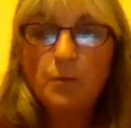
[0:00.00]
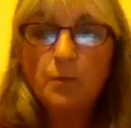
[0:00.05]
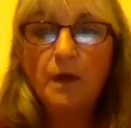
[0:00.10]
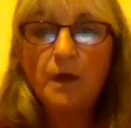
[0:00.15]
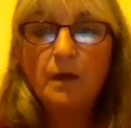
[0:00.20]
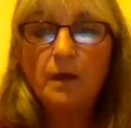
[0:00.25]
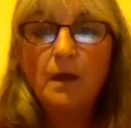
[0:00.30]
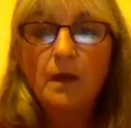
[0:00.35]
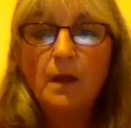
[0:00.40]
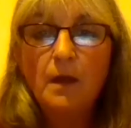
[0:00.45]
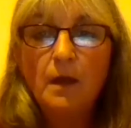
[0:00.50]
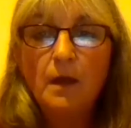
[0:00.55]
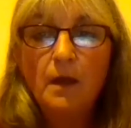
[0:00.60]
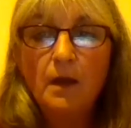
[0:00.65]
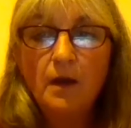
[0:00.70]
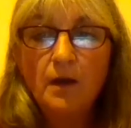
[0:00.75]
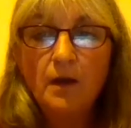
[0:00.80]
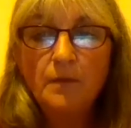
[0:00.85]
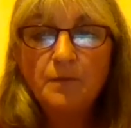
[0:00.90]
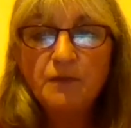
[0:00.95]
But
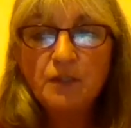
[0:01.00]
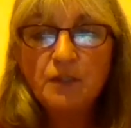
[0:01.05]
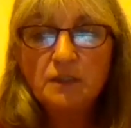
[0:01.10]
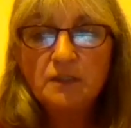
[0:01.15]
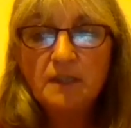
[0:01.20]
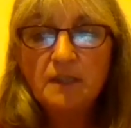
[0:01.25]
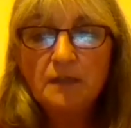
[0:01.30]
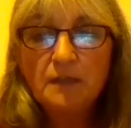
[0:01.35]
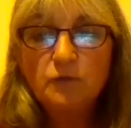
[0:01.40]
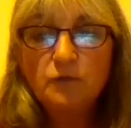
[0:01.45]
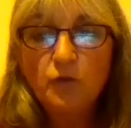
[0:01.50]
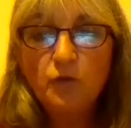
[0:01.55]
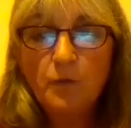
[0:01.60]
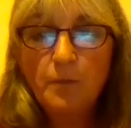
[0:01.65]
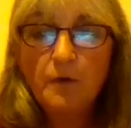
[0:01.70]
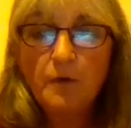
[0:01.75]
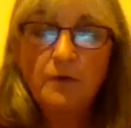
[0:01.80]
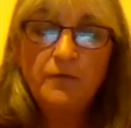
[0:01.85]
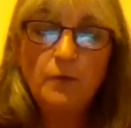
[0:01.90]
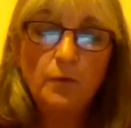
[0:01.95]
just that drop
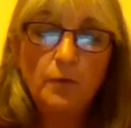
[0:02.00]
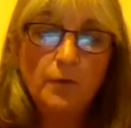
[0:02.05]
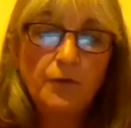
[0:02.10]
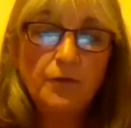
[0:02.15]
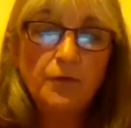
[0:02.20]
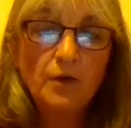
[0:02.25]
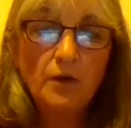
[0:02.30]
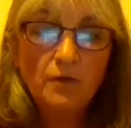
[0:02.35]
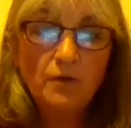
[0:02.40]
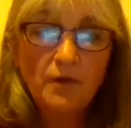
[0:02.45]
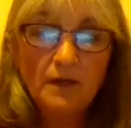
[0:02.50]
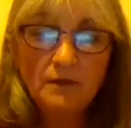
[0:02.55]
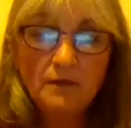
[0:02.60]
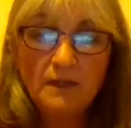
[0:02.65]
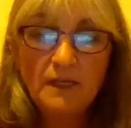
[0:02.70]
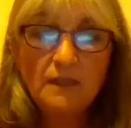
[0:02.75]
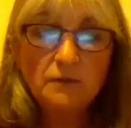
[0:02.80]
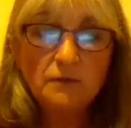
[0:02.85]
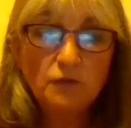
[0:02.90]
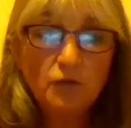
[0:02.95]
off also around
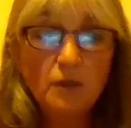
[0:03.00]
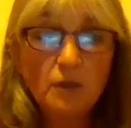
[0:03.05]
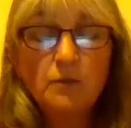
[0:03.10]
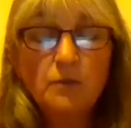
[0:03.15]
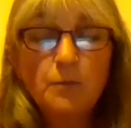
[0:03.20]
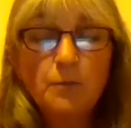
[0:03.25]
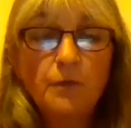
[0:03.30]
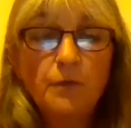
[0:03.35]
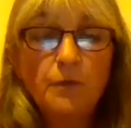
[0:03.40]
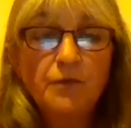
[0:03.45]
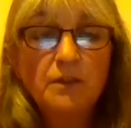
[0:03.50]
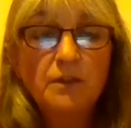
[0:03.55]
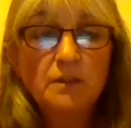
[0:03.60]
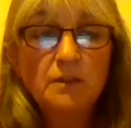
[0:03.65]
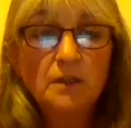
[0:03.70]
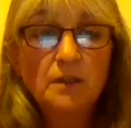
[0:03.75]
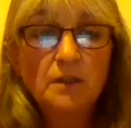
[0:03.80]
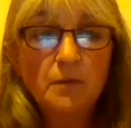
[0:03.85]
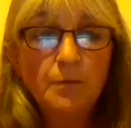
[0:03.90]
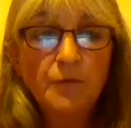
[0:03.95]
our transport
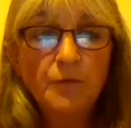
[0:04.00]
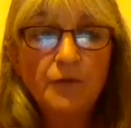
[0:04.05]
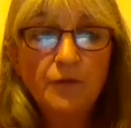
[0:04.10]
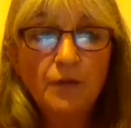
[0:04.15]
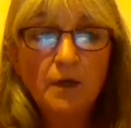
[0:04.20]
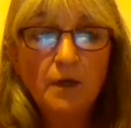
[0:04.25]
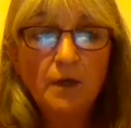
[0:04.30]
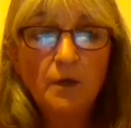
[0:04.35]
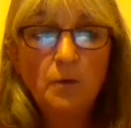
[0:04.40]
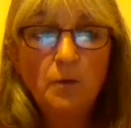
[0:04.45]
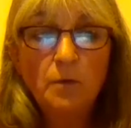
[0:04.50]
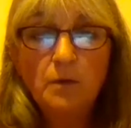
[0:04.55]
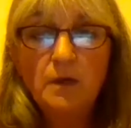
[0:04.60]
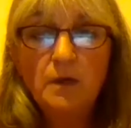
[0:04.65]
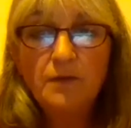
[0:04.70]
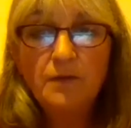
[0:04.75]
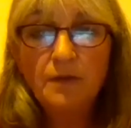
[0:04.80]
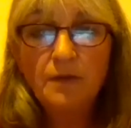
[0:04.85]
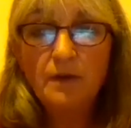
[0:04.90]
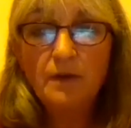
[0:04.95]
systems. So
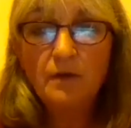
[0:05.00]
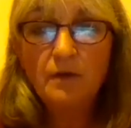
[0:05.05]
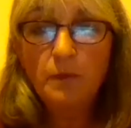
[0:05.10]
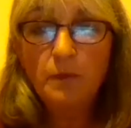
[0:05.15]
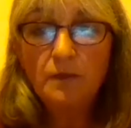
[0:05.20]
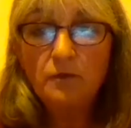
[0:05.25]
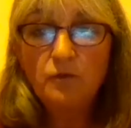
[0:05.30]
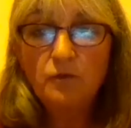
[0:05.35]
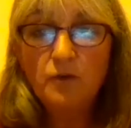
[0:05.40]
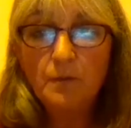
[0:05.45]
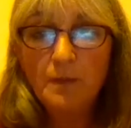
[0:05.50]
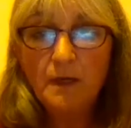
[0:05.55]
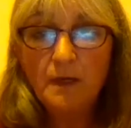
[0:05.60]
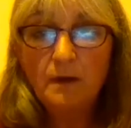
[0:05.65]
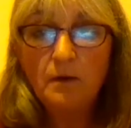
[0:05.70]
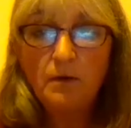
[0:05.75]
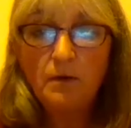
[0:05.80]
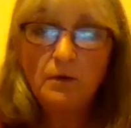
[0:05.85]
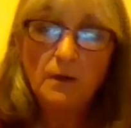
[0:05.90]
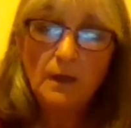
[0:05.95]
given that if we talk
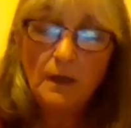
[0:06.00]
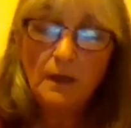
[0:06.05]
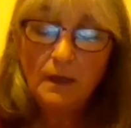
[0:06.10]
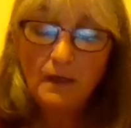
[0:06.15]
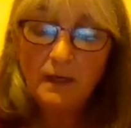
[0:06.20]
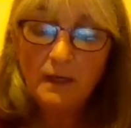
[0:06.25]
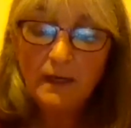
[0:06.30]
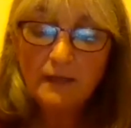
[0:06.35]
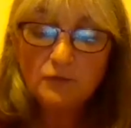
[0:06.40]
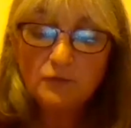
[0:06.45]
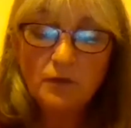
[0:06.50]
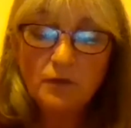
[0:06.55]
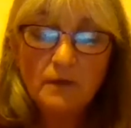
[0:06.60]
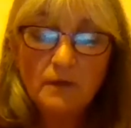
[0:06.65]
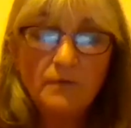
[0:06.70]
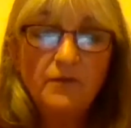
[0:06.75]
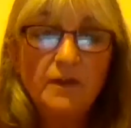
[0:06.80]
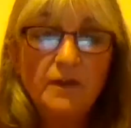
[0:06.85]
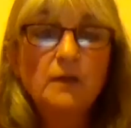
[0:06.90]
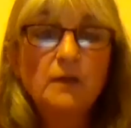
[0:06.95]
about electric
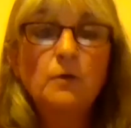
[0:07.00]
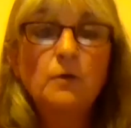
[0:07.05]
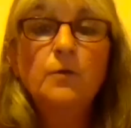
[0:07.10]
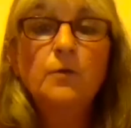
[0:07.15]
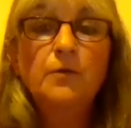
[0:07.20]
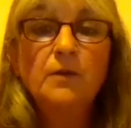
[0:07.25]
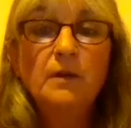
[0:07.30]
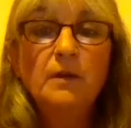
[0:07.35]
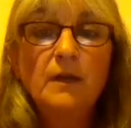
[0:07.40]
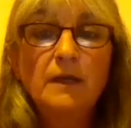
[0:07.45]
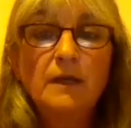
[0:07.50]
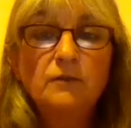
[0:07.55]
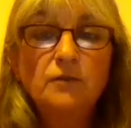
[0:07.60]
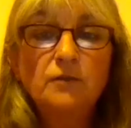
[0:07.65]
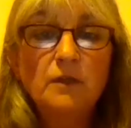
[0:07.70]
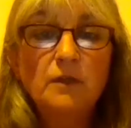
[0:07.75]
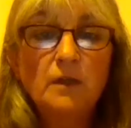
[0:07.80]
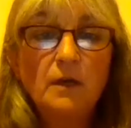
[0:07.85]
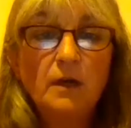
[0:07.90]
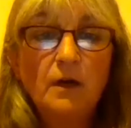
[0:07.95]
vehicles and
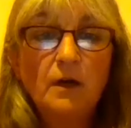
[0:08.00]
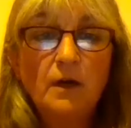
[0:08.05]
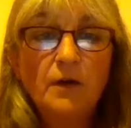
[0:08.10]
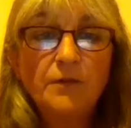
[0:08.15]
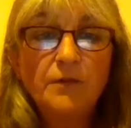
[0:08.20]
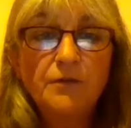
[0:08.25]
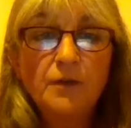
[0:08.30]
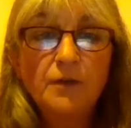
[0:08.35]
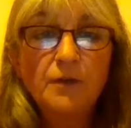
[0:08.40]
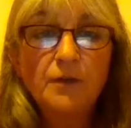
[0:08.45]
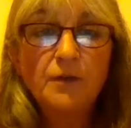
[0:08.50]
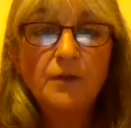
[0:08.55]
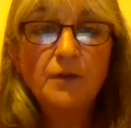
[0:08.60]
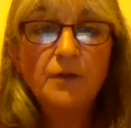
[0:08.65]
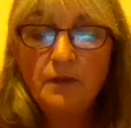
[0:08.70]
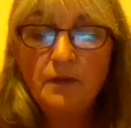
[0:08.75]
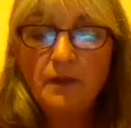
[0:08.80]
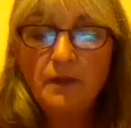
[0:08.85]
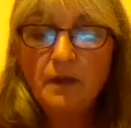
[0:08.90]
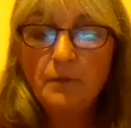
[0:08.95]
electric cars, I
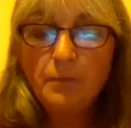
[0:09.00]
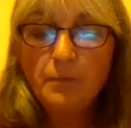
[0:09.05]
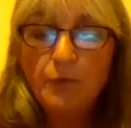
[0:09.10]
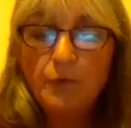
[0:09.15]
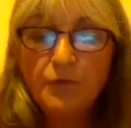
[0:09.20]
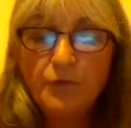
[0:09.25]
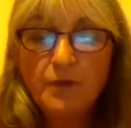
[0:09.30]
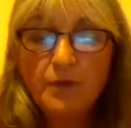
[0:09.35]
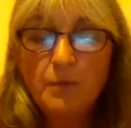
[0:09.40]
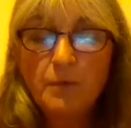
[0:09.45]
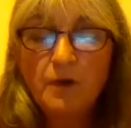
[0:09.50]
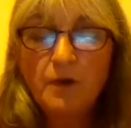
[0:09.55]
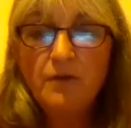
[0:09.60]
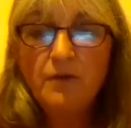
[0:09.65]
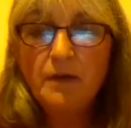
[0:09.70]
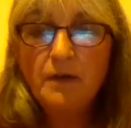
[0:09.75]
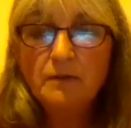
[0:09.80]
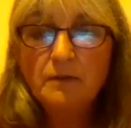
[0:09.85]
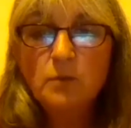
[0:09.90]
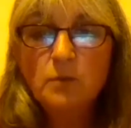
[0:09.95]
think that puts somewhere
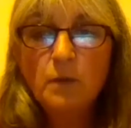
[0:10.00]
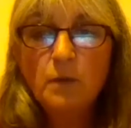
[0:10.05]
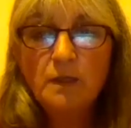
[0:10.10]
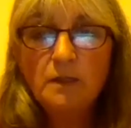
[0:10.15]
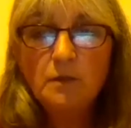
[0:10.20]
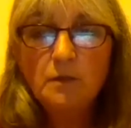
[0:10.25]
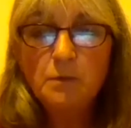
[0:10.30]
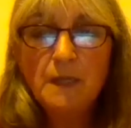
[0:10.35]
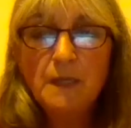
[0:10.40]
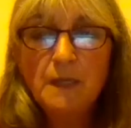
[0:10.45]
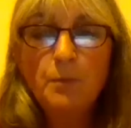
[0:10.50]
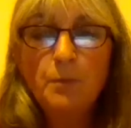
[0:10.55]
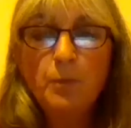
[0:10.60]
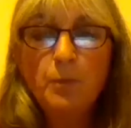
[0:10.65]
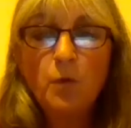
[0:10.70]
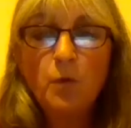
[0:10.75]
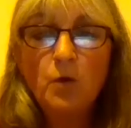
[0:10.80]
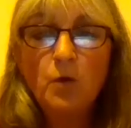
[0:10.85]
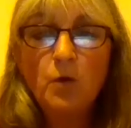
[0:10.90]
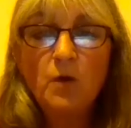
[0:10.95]
around 20%
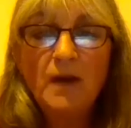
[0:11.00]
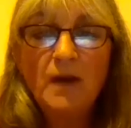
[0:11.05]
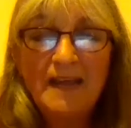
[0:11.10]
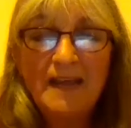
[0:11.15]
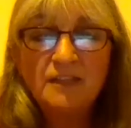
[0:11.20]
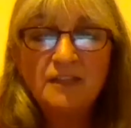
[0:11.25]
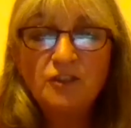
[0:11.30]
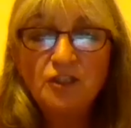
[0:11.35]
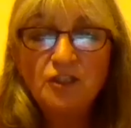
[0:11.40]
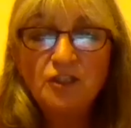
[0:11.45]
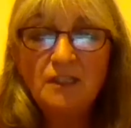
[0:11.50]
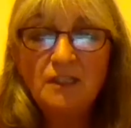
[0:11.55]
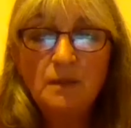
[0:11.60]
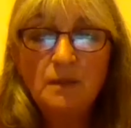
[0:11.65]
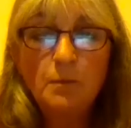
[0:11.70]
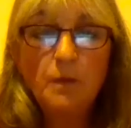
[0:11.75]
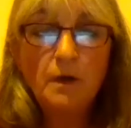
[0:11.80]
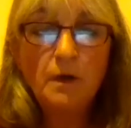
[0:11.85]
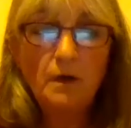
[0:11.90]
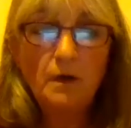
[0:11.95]
more energy
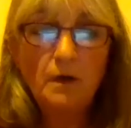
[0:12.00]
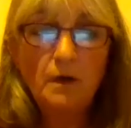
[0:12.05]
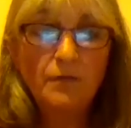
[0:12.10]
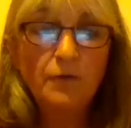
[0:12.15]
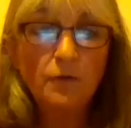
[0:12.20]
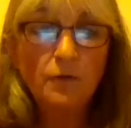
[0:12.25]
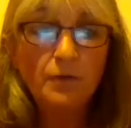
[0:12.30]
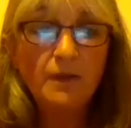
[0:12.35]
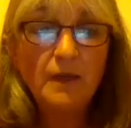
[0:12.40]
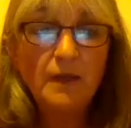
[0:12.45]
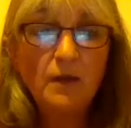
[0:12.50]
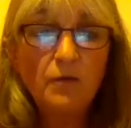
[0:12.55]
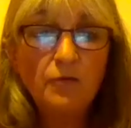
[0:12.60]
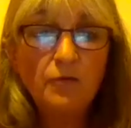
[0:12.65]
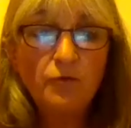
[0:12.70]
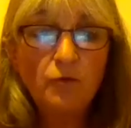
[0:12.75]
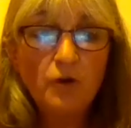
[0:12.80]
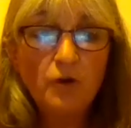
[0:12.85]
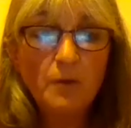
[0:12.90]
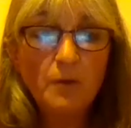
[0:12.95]
demand on the
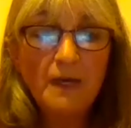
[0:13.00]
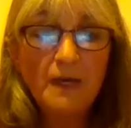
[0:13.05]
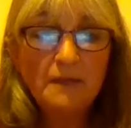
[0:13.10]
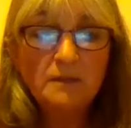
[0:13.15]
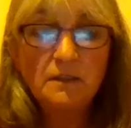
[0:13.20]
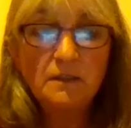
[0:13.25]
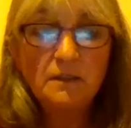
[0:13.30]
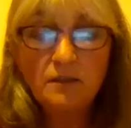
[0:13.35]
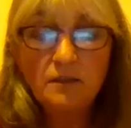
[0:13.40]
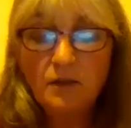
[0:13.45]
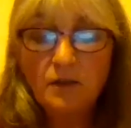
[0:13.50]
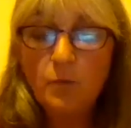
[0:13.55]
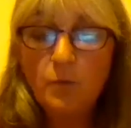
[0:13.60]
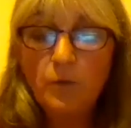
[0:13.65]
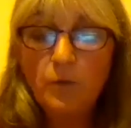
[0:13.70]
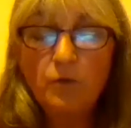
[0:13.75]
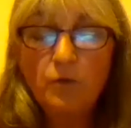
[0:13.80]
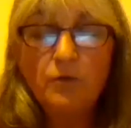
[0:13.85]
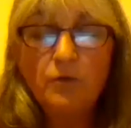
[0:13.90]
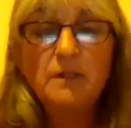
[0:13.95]
overall capacities that
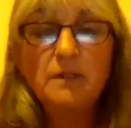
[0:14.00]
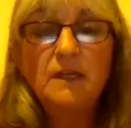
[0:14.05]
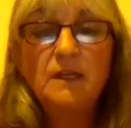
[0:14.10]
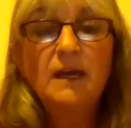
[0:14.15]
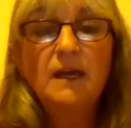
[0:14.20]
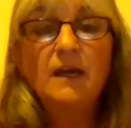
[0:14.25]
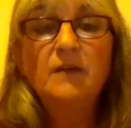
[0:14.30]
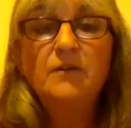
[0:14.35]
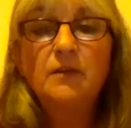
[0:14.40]
we already have.